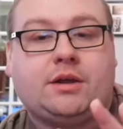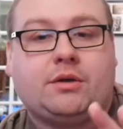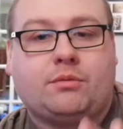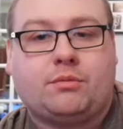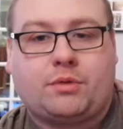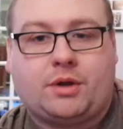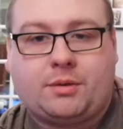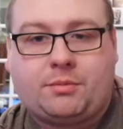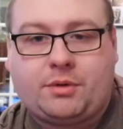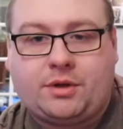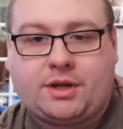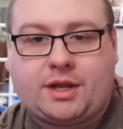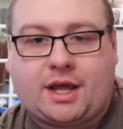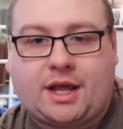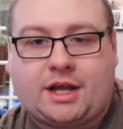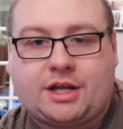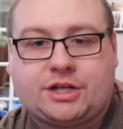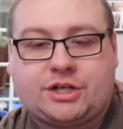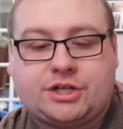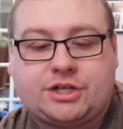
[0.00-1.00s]
Rainbow
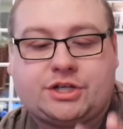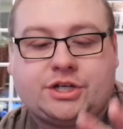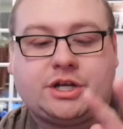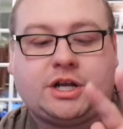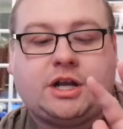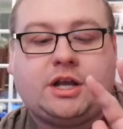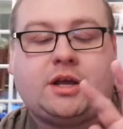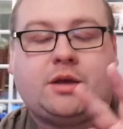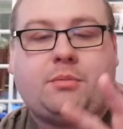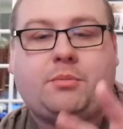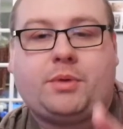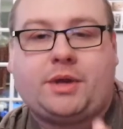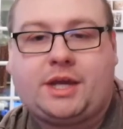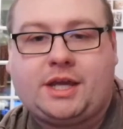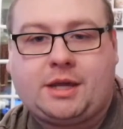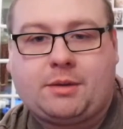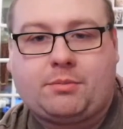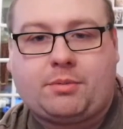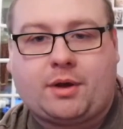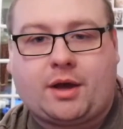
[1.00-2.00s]
Dash,
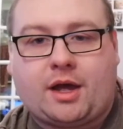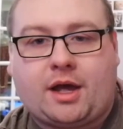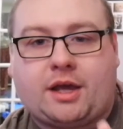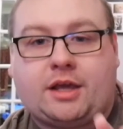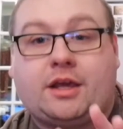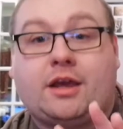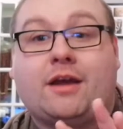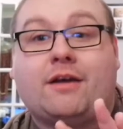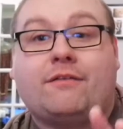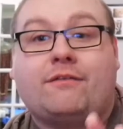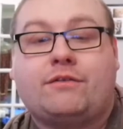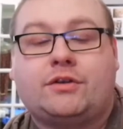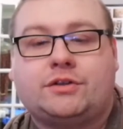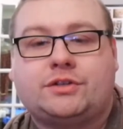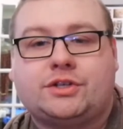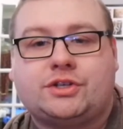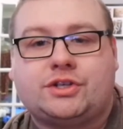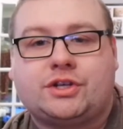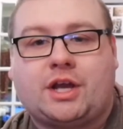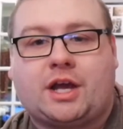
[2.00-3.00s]
Pinkie Pie,
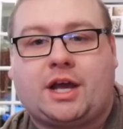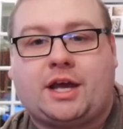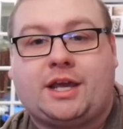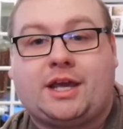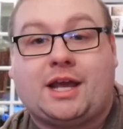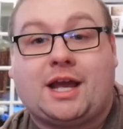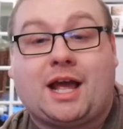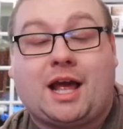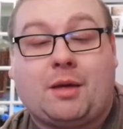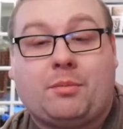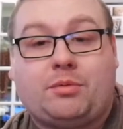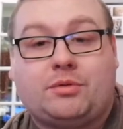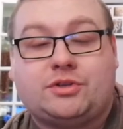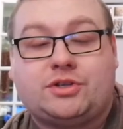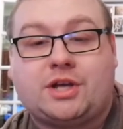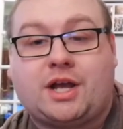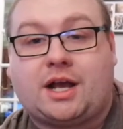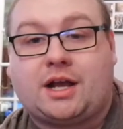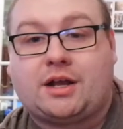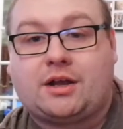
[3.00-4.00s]
Fluttershy,
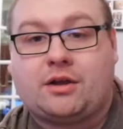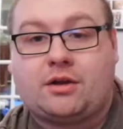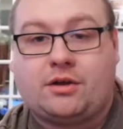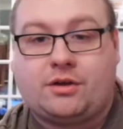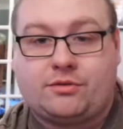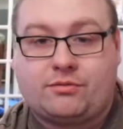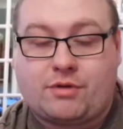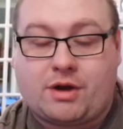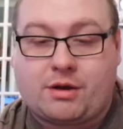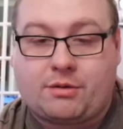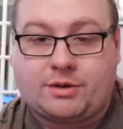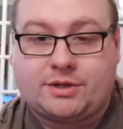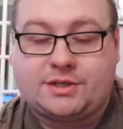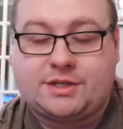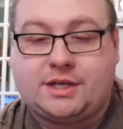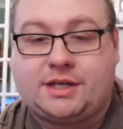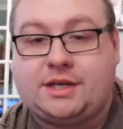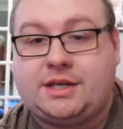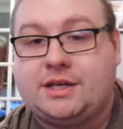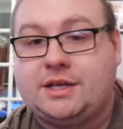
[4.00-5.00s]
Applejack and
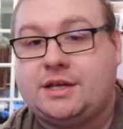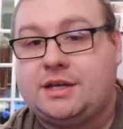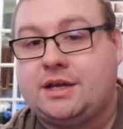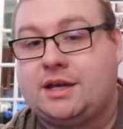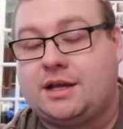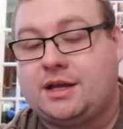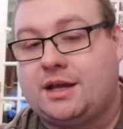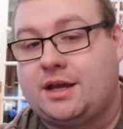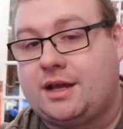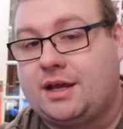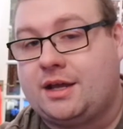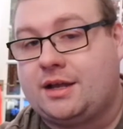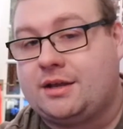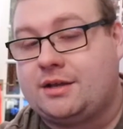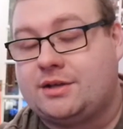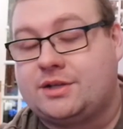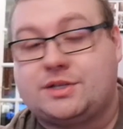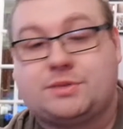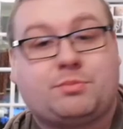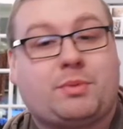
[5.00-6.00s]
Rarity,
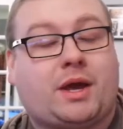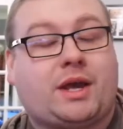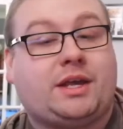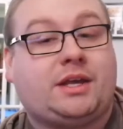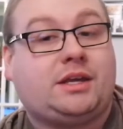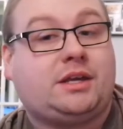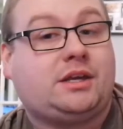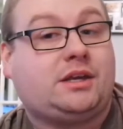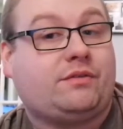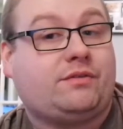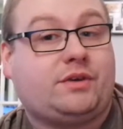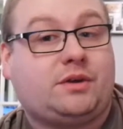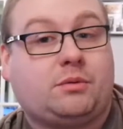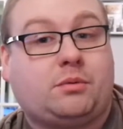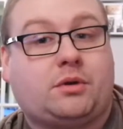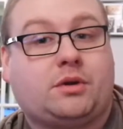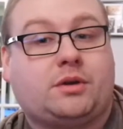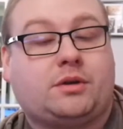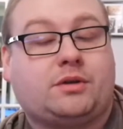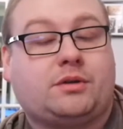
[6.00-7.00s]
and Spike if you
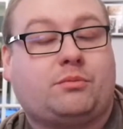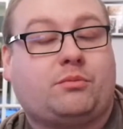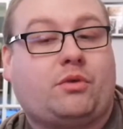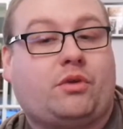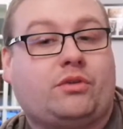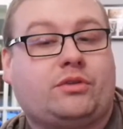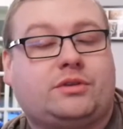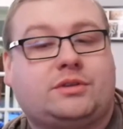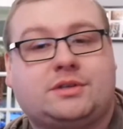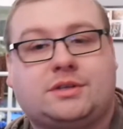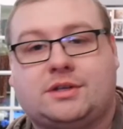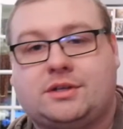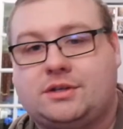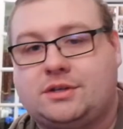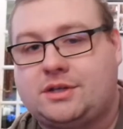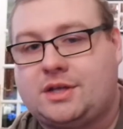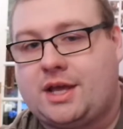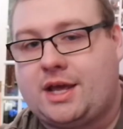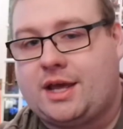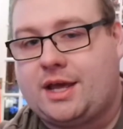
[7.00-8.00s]
want
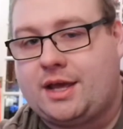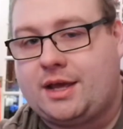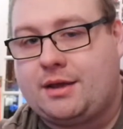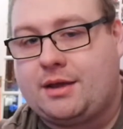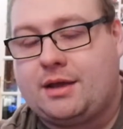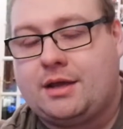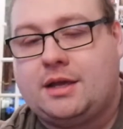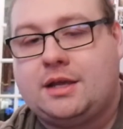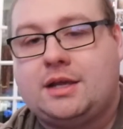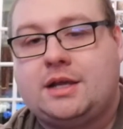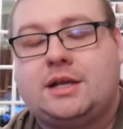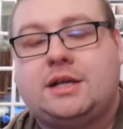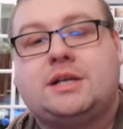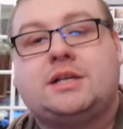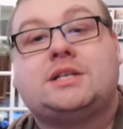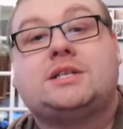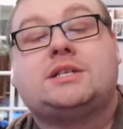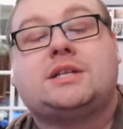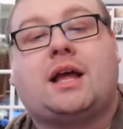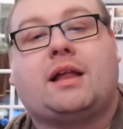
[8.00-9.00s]
and
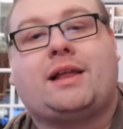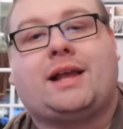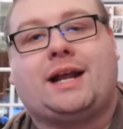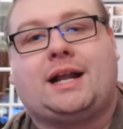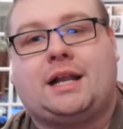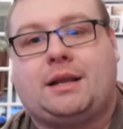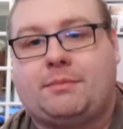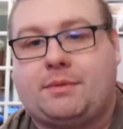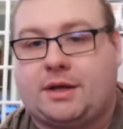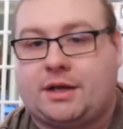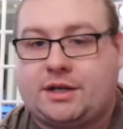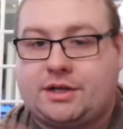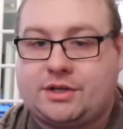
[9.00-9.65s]
Starlight Glimmer.